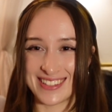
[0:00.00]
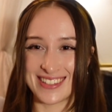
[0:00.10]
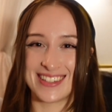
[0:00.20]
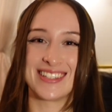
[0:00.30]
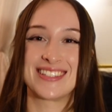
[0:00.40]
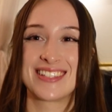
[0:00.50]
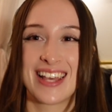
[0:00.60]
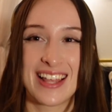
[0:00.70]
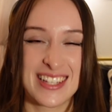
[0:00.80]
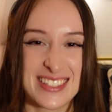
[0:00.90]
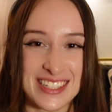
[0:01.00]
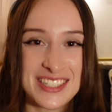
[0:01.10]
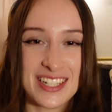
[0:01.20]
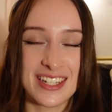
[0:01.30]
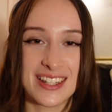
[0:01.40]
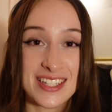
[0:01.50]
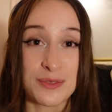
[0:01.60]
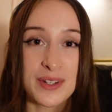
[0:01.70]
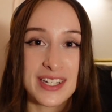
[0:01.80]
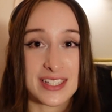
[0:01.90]
this
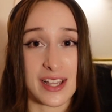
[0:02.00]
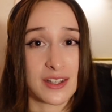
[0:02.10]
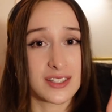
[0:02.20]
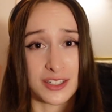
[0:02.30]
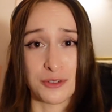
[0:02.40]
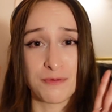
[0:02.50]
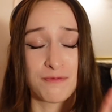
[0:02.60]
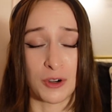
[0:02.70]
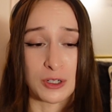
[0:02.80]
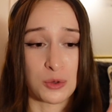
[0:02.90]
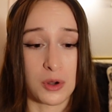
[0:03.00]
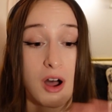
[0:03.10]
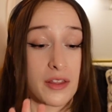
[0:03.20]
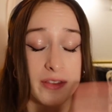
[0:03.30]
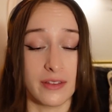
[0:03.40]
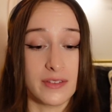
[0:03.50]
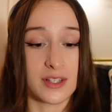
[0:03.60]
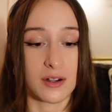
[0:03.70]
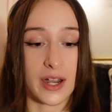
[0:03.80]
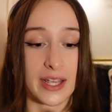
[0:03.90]
one is like such a first world, all of these
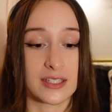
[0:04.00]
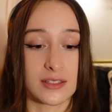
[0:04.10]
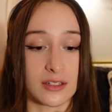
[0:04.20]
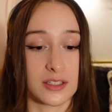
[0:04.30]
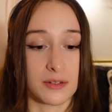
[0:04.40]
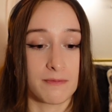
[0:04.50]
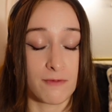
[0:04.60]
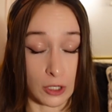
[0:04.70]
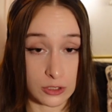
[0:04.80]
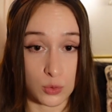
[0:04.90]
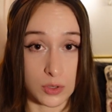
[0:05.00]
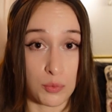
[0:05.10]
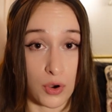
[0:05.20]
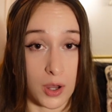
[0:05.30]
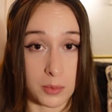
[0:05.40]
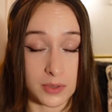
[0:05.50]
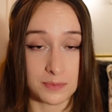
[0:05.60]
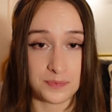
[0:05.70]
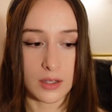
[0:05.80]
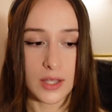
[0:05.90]
are I guess such a first world
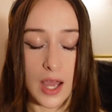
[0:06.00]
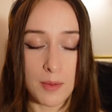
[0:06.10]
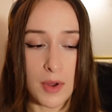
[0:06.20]
problem. Yeah, I'm